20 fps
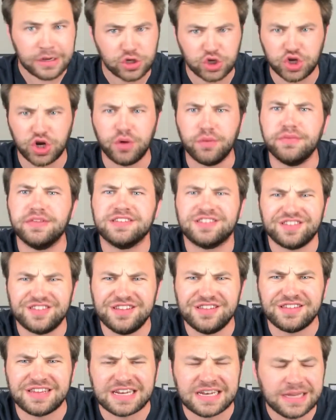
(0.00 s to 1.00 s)
show, the
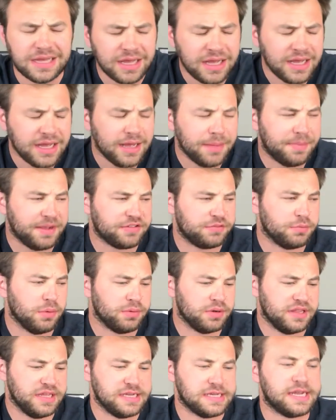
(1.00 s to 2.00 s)
season, best
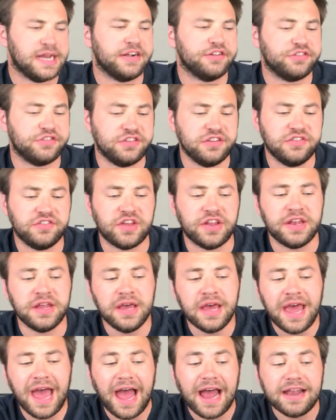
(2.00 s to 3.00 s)
moment of the entire season,
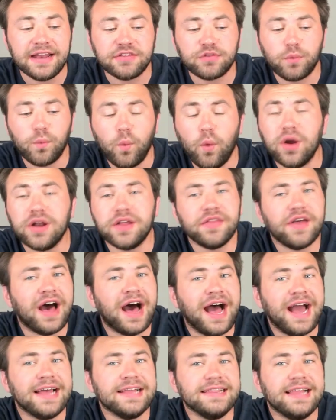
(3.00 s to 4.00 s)
and it's one of the
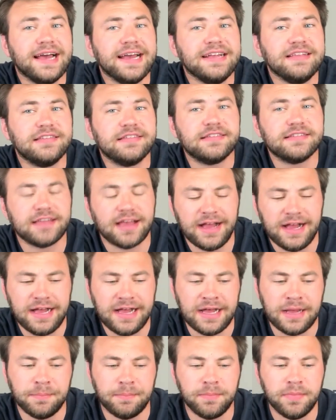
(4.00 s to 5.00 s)
highlights.
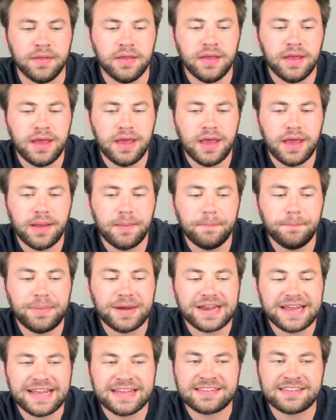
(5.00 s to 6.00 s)
Um,
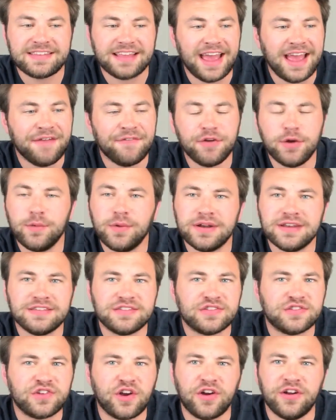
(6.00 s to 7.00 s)
but it's everyone
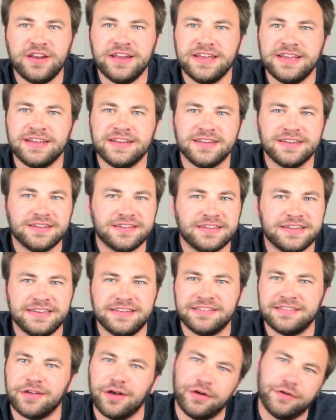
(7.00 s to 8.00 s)
is starting to
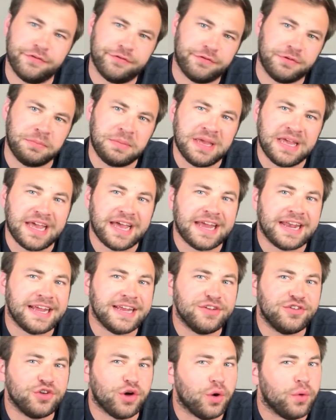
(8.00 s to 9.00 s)
dissolve for me, and I
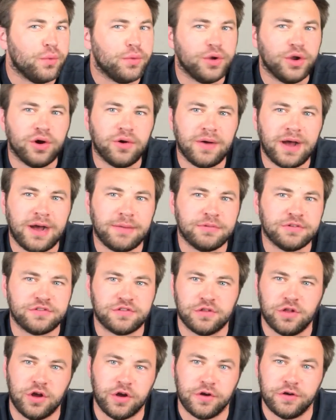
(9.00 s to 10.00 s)
don't know how
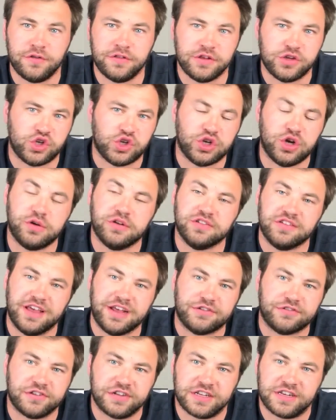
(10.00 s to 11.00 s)
much longer this show is
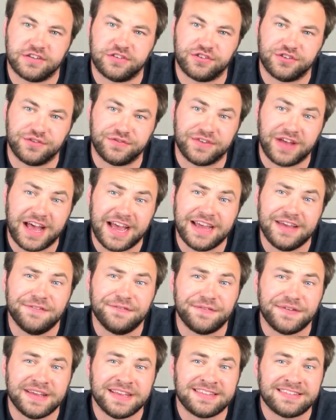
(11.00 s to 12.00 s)
actually going to survive.
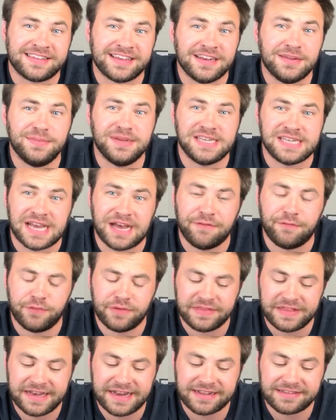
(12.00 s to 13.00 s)
It's going to be tough
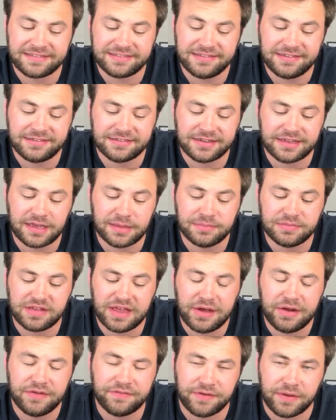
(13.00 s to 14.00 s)
when the next season comes
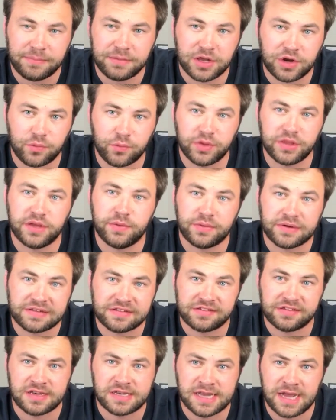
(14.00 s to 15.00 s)
out if I'm going to really want
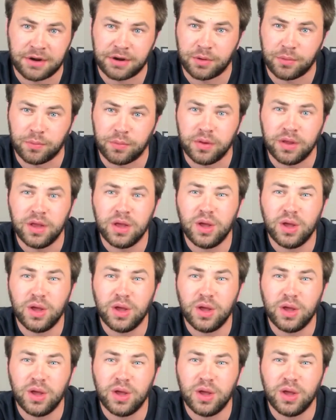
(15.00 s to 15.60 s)
to sit down and